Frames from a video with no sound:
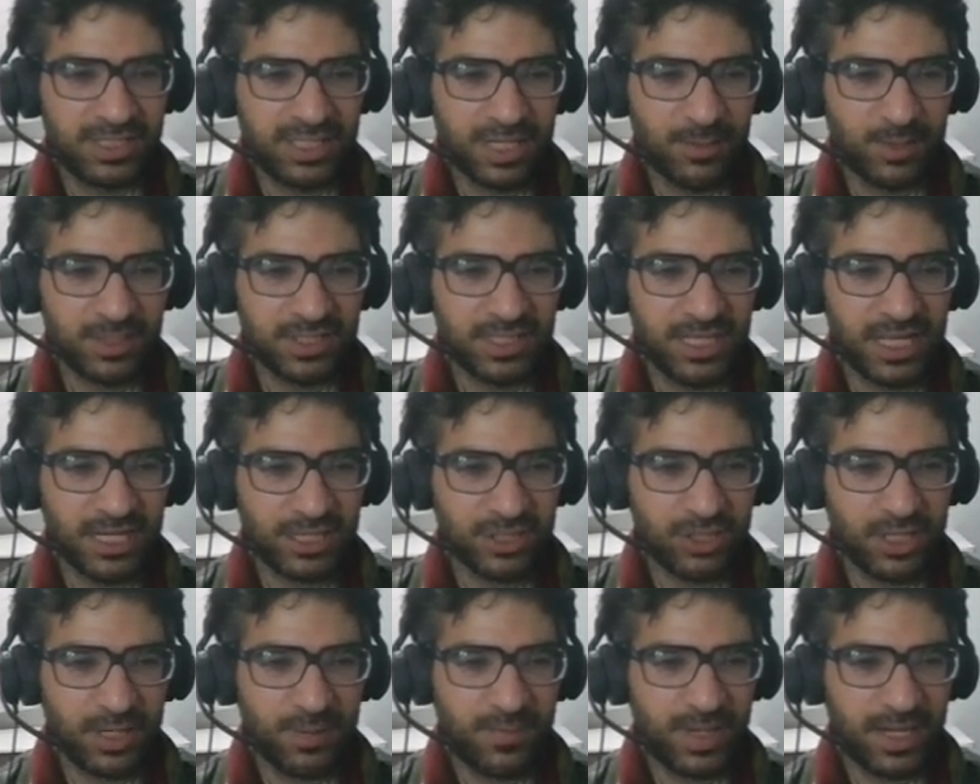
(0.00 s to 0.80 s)
I wasn't
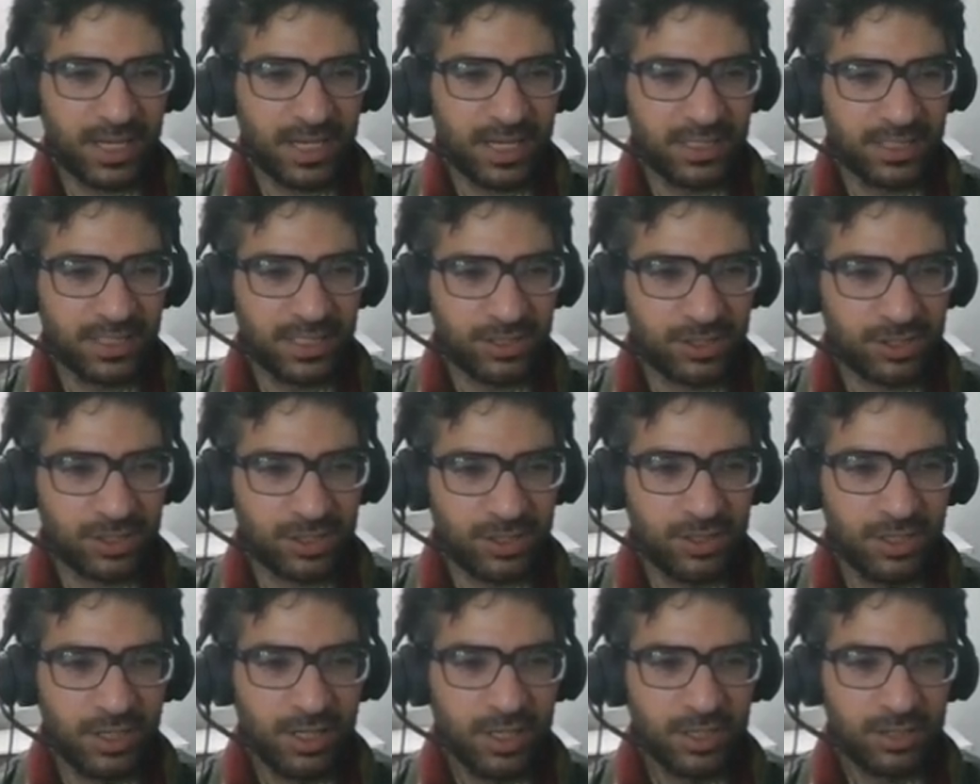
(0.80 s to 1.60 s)
actually paying
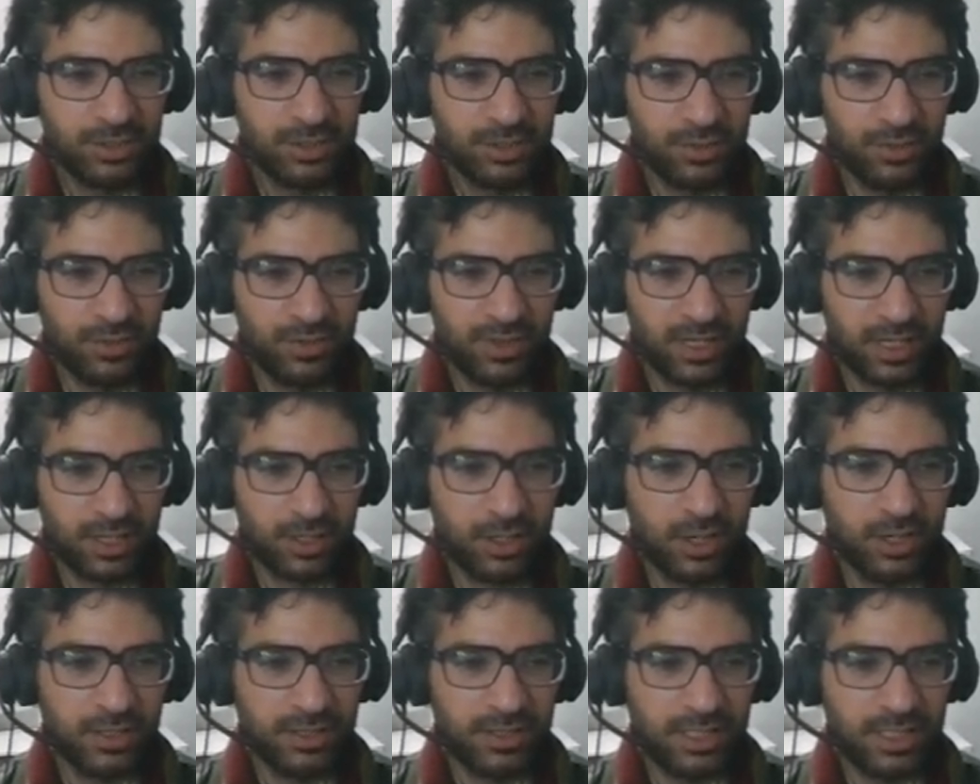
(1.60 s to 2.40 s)
attention to the
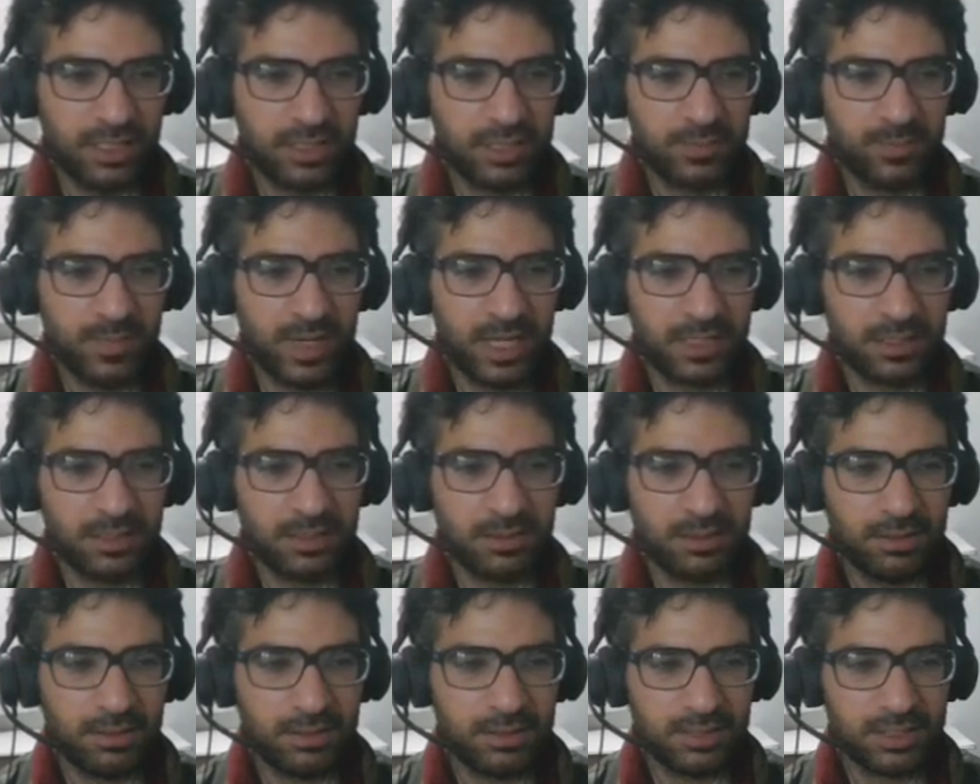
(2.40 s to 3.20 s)
contents, but
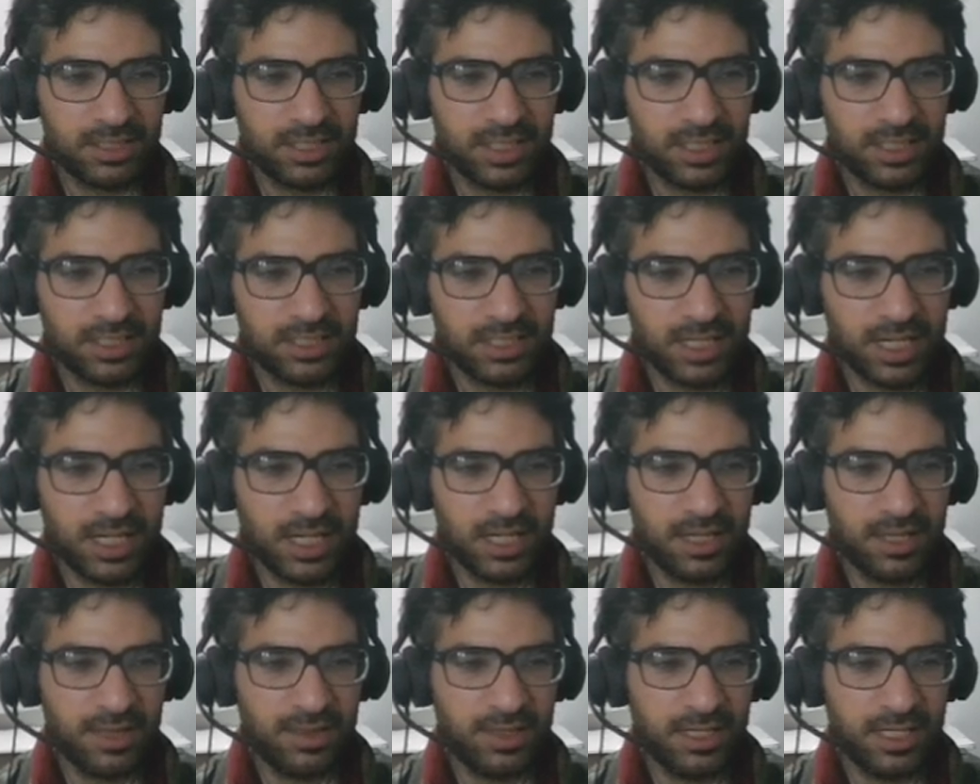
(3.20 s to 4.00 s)
since
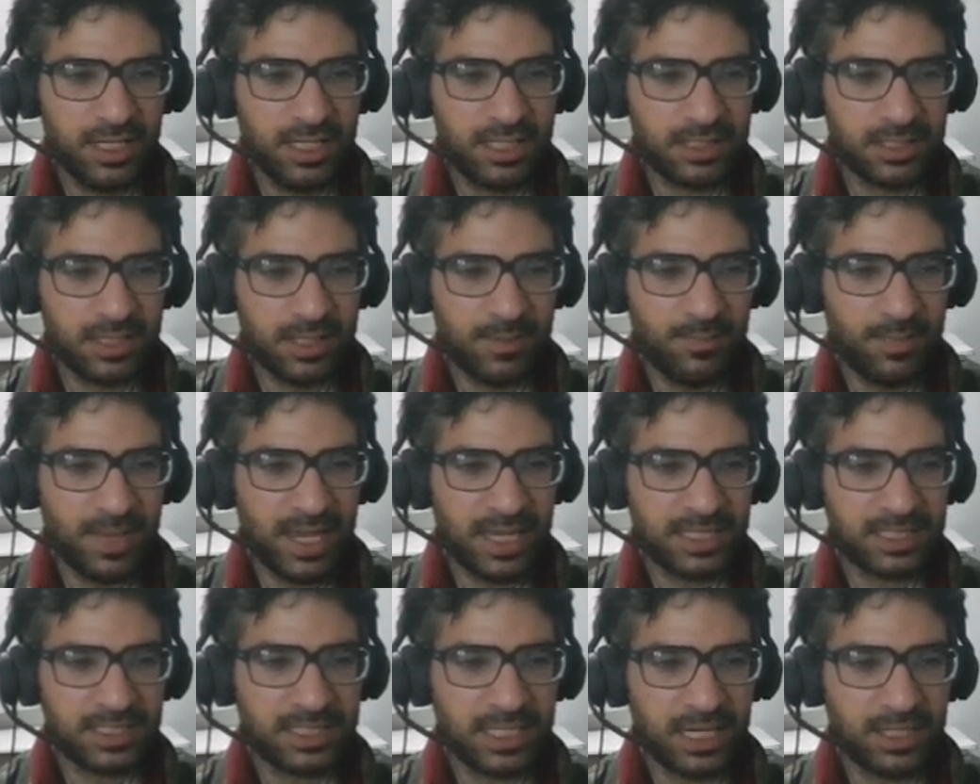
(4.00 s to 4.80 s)
these
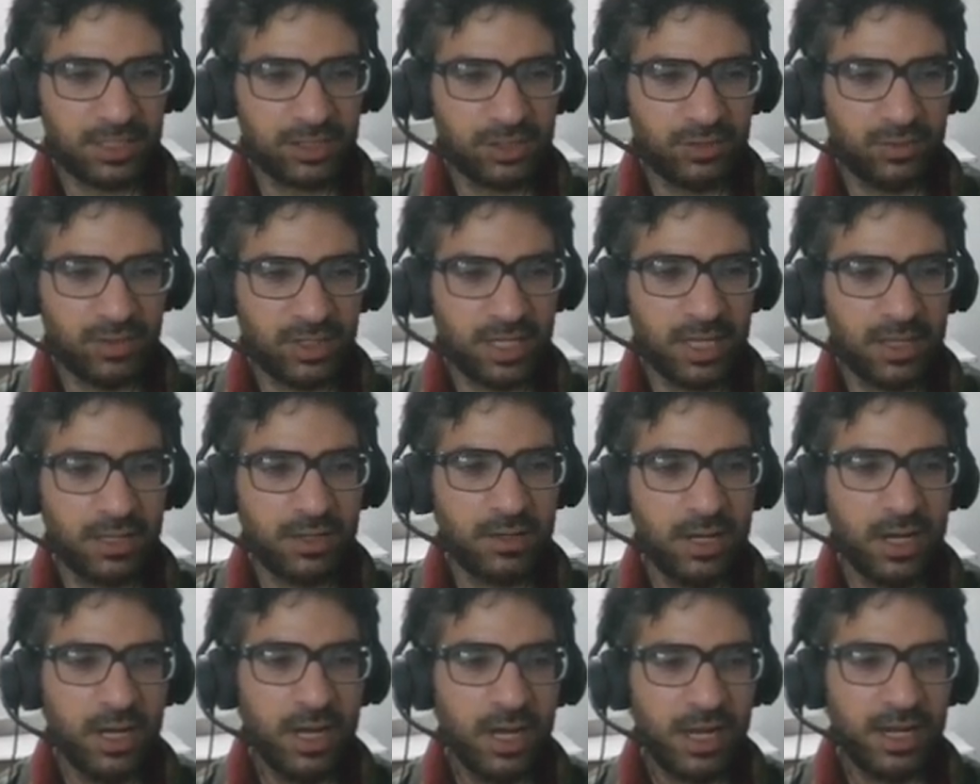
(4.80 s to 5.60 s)
make sense
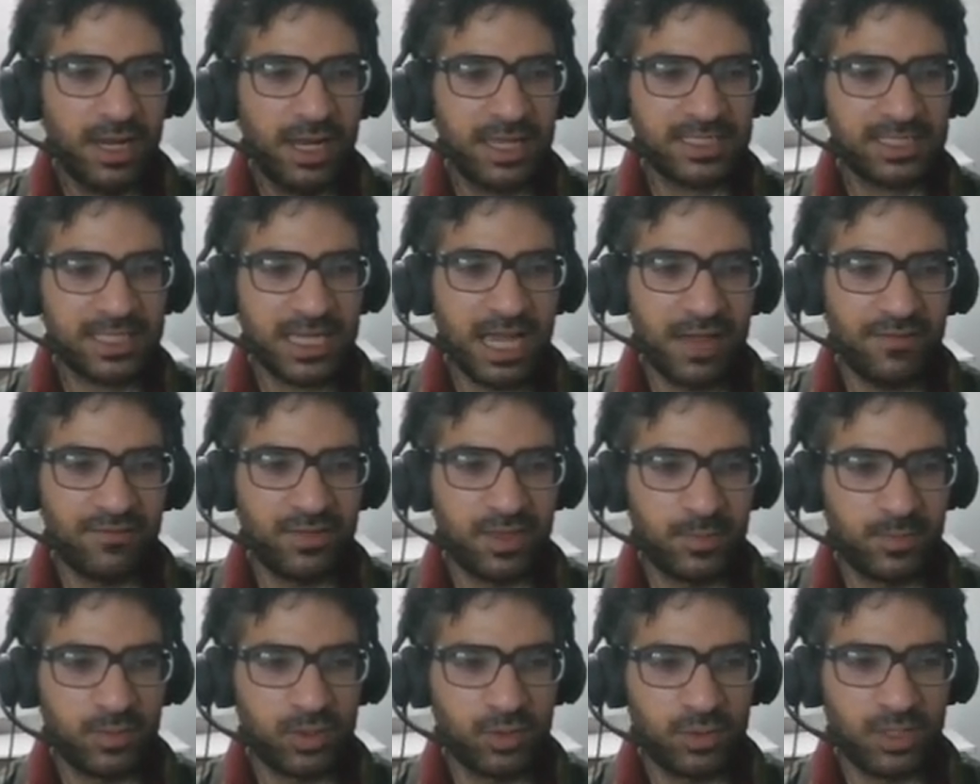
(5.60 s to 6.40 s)
together, let's have
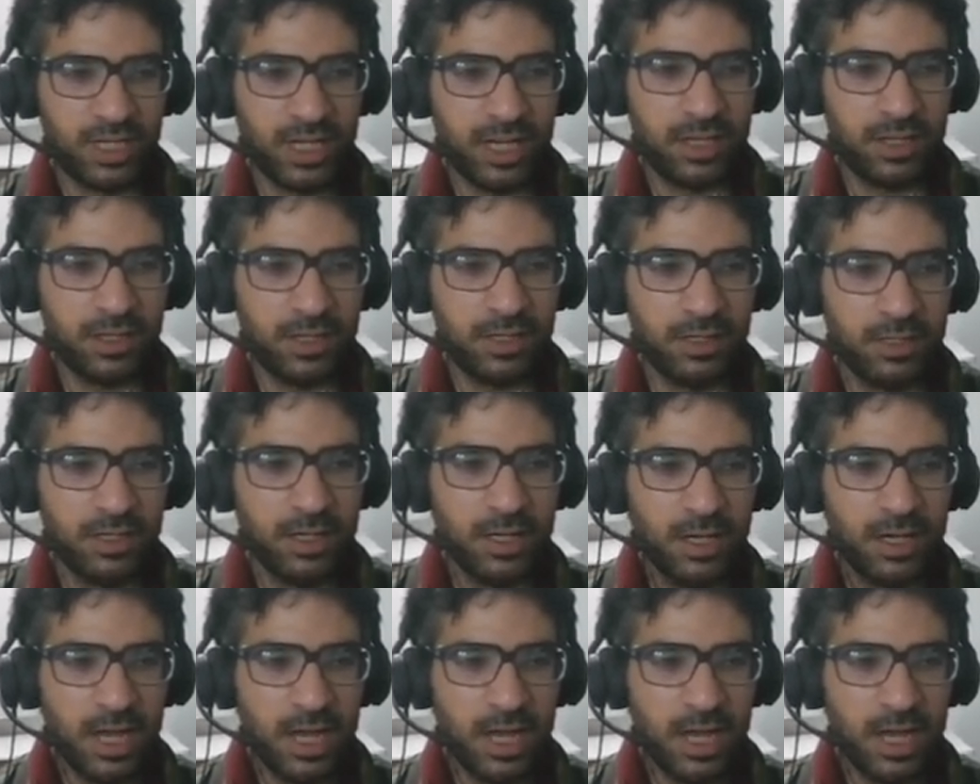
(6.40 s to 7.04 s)
them together.